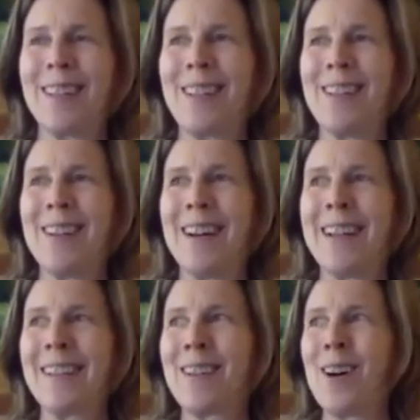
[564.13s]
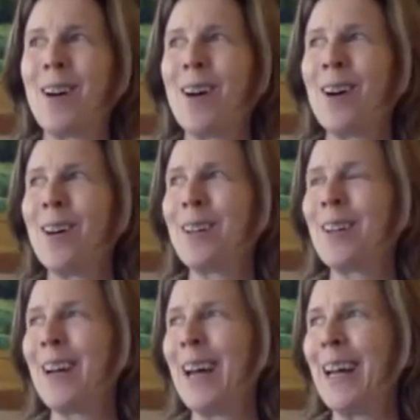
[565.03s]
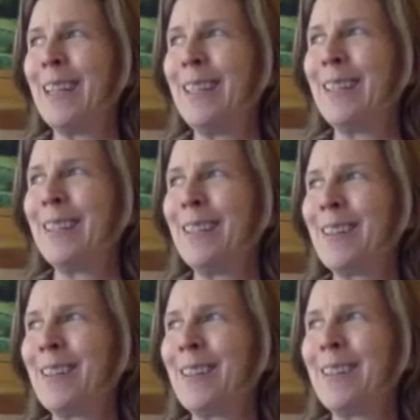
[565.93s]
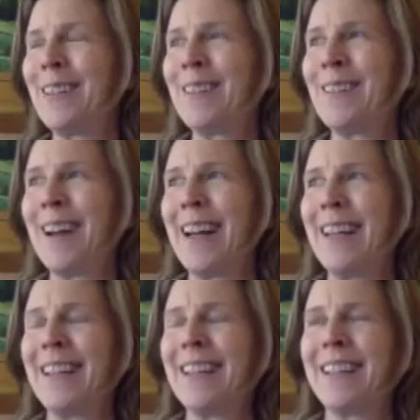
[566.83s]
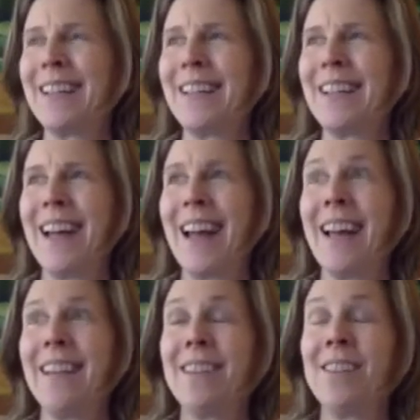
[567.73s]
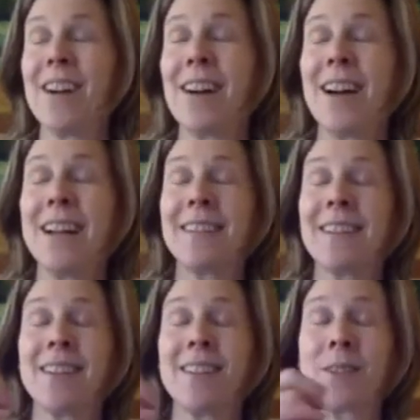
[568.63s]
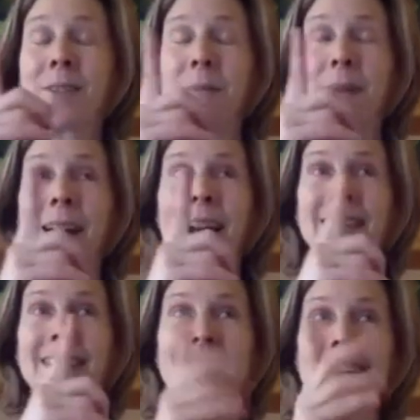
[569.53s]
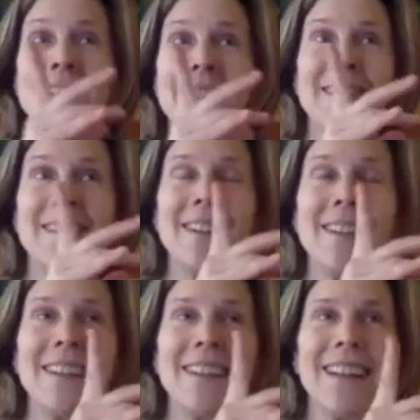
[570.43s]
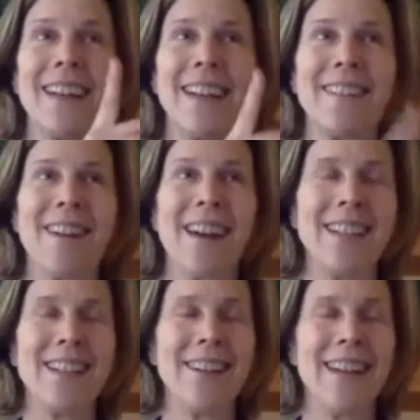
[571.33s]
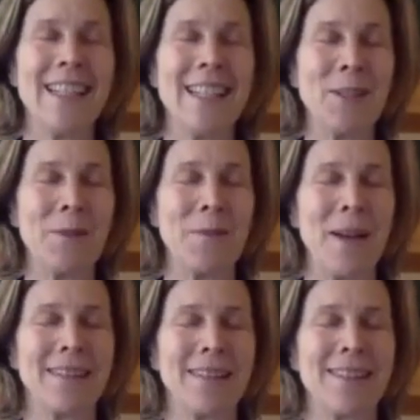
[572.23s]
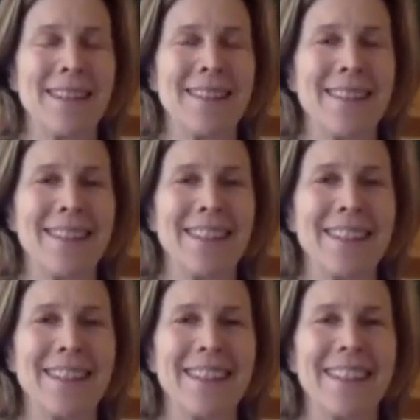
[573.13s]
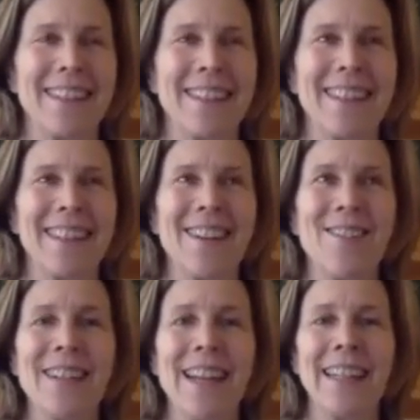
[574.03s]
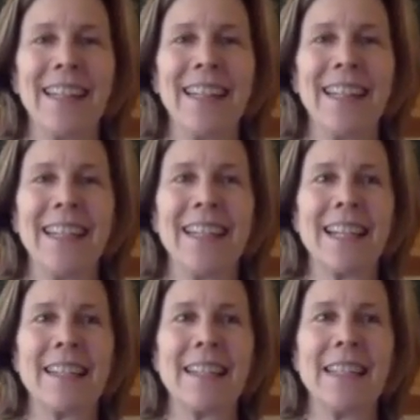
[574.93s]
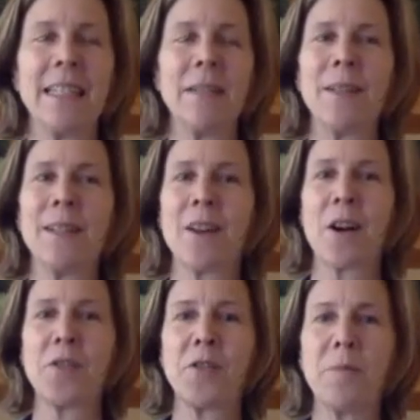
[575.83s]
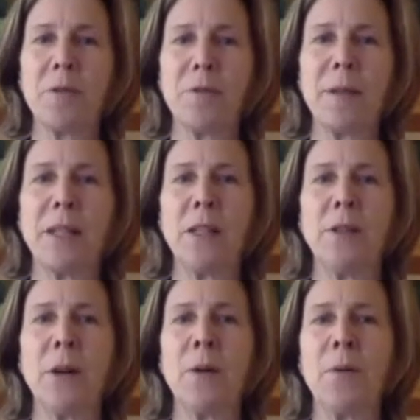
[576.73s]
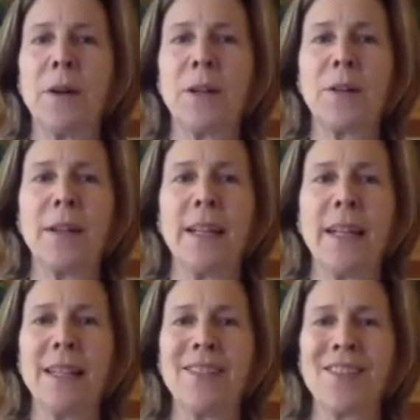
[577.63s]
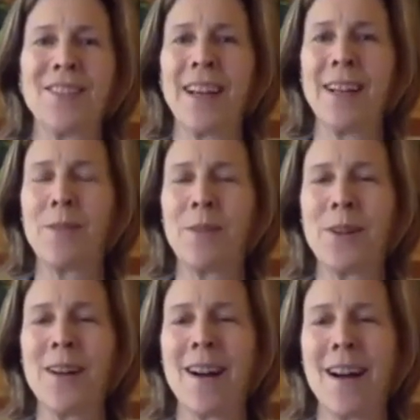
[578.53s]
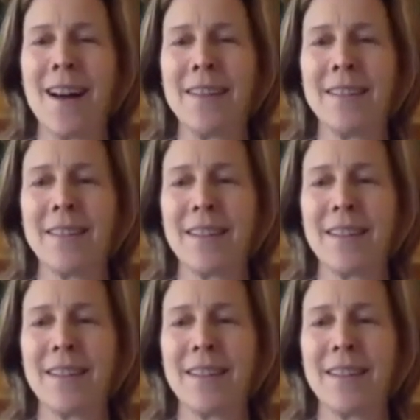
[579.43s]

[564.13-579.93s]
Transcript: Your eyes call your head, turn to the right. And then your eyes are going to turn back to center, inviting your head to turn back to center. Go gently. It doesn't need to be a large movement. You don't want to create any strain through your eyes.